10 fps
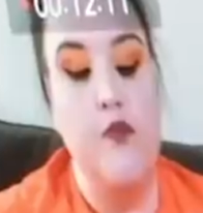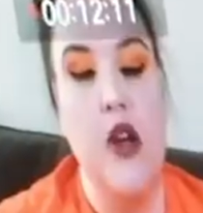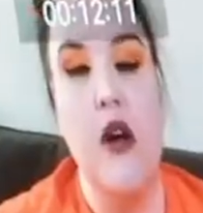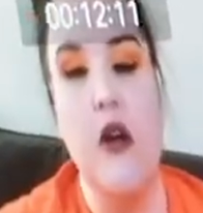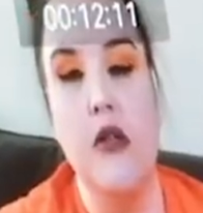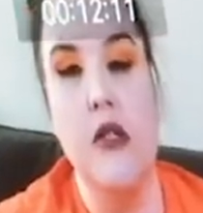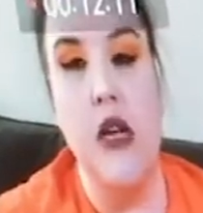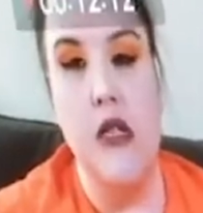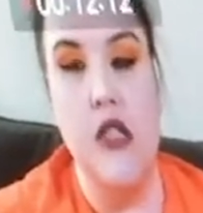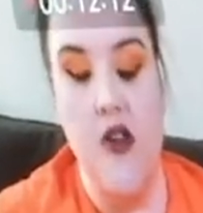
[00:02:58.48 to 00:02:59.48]
kind of makes her
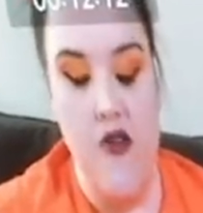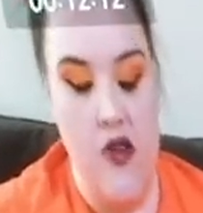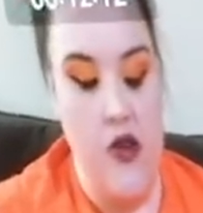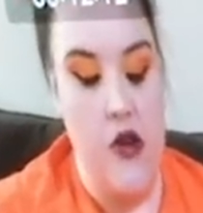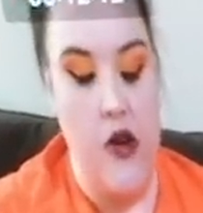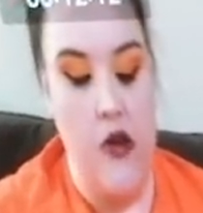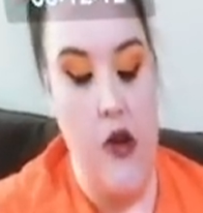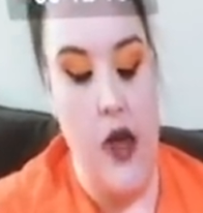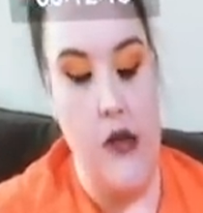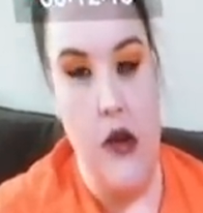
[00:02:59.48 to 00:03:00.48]
happier
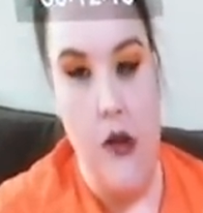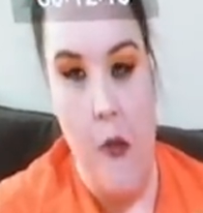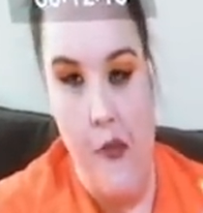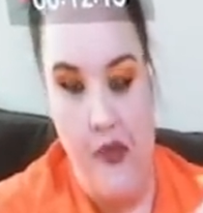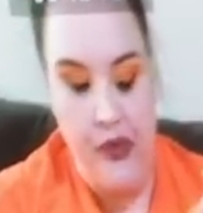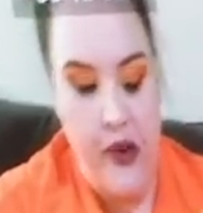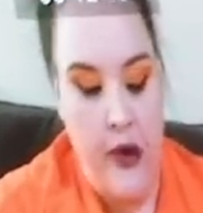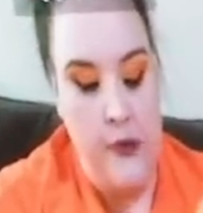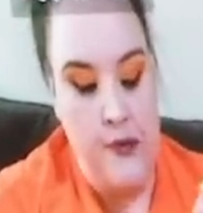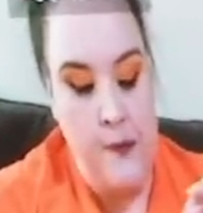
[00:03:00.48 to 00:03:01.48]
because those